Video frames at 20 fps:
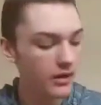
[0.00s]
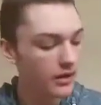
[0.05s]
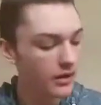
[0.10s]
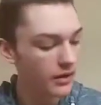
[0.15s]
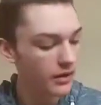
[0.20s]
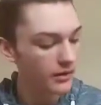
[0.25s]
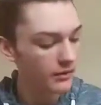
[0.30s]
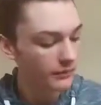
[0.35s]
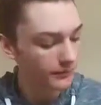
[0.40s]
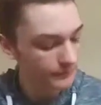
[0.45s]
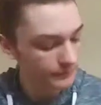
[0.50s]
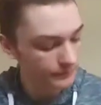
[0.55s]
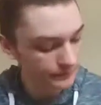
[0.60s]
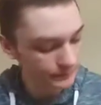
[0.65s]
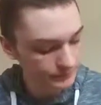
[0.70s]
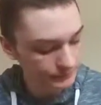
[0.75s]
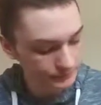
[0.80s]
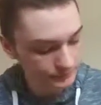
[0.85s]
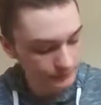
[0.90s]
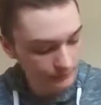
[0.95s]
Um,
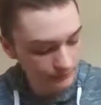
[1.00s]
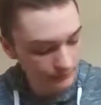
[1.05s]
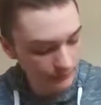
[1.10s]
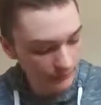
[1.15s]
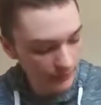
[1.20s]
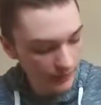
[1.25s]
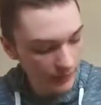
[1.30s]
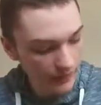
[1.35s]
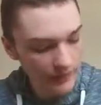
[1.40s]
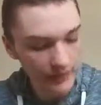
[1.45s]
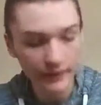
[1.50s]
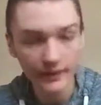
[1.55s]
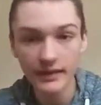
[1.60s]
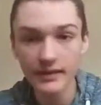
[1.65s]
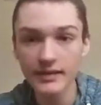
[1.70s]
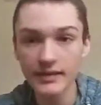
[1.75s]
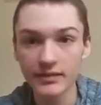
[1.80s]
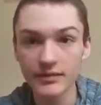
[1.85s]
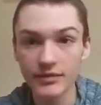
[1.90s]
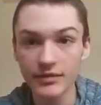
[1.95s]
and
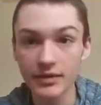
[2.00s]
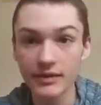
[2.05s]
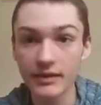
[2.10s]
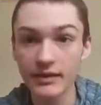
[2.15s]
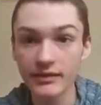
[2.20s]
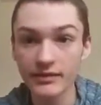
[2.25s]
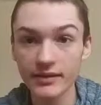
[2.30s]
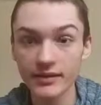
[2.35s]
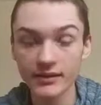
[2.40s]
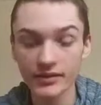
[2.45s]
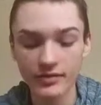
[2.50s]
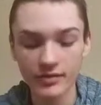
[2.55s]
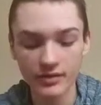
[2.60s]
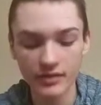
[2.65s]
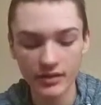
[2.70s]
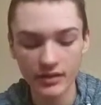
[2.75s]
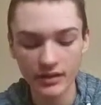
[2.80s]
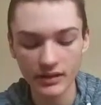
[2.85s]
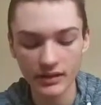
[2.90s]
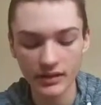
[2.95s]
that's inter- that's an
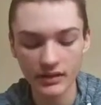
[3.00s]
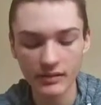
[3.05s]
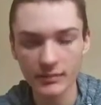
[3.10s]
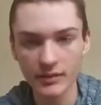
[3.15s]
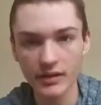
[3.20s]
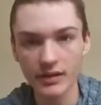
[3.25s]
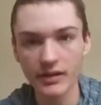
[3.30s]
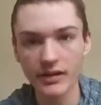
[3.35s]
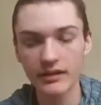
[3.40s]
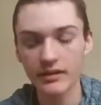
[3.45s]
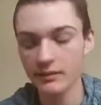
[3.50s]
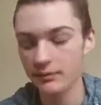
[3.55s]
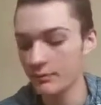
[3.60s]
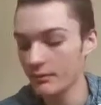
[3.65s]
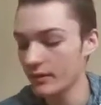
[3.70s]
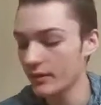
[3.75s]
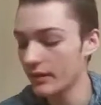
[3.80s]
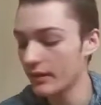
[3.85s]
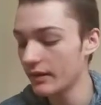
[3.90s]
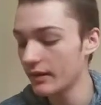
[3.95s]
interesting experience,
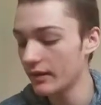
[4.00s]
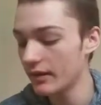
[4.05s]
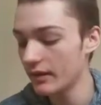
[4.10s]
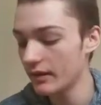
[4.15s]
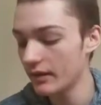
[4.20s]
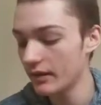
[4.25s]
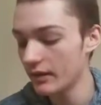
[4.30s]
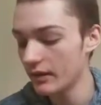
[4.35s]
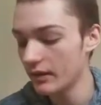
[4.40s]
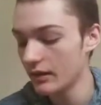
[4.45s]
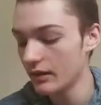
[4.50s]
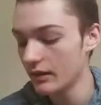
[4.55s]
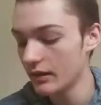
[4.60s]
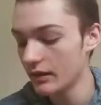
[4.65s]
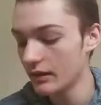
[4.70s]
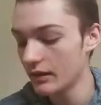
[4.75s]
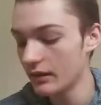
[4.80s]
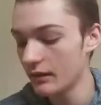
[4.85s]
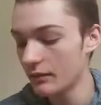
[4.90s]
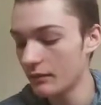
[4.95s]
but
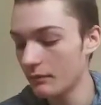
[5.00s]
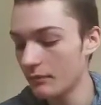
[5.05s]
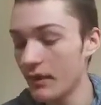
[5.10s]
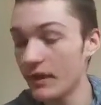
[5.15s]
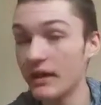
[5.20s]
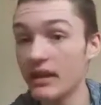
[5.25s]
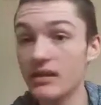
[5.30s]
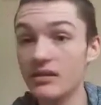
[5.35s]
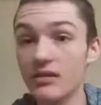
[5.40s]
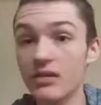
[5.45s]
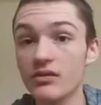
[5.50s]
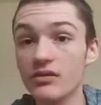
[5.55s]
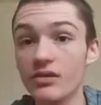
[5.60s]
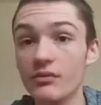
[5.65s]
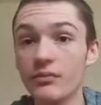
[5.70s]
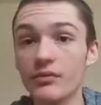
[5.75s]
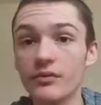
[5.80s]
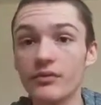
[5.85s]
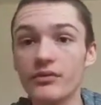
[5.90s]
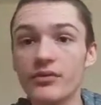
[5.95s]
my knees also
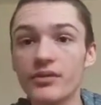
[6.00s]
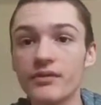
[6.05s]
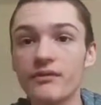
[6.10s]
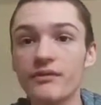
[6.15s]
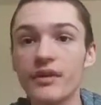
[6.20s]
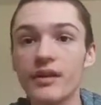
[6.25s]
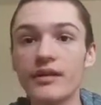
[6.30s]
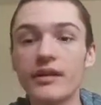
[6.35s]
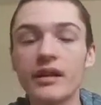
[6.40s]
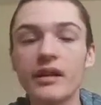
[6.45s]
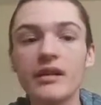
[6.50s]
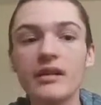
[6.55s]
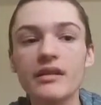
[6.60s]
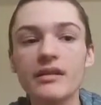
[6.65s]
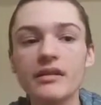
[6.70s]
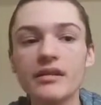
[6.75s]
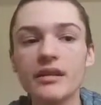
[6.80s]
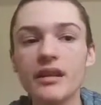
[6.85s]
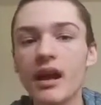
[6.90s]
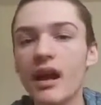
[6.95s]
bruise very
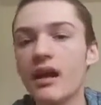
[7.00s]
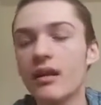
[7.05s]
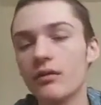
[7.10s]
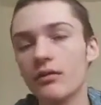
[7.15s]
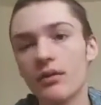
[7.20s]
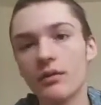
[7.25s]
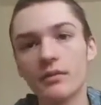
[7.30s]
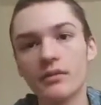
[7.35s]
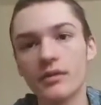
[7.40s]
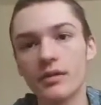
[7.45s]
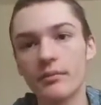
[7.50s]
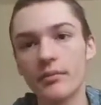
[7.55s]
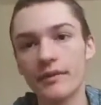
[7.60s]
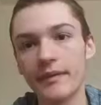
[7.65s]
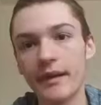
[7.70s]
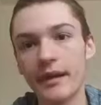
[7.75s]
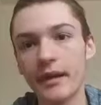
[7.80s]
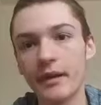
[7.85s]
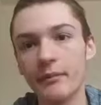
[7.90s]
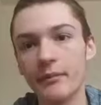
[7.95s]
easily. I don't know what's up with
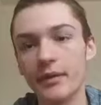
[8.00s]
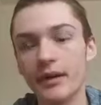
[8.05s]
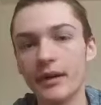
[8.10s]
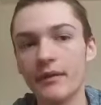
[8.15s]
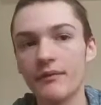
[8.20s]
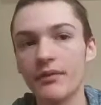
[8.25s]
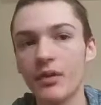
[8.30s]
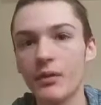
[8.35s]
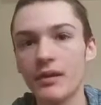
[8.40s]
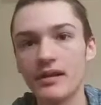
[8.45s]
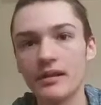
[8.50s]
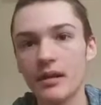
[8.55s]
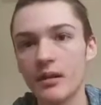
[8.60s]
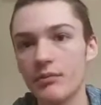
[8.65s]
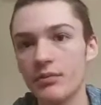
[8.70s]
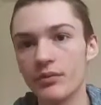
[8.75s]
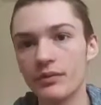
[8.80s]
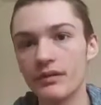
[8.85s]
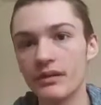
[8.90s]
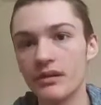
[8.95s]
that, but I've always got
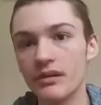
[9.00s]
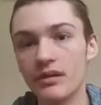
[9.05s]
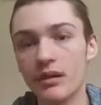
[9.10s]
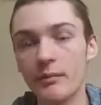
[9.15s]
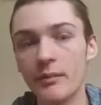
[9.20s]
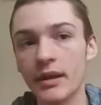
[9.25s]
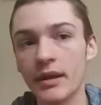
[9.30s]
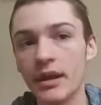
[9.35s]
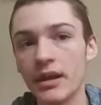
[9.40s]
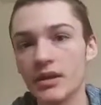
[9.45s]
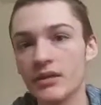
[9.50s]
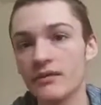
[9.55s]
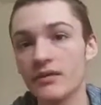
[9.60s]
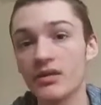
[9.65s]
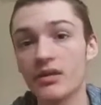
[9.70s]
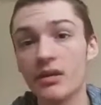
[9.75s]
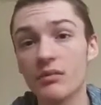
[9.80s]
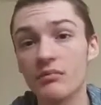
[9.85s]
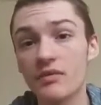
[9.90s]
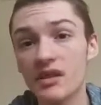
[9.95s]
bruises on my knees for
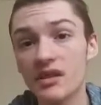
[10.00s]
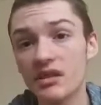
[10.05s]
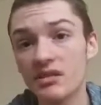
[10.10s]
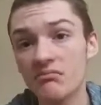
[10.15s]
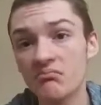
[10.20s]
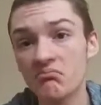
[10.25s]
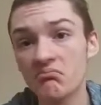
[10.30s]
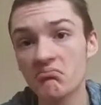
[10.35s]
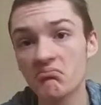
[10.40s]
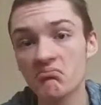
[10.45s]
some reason.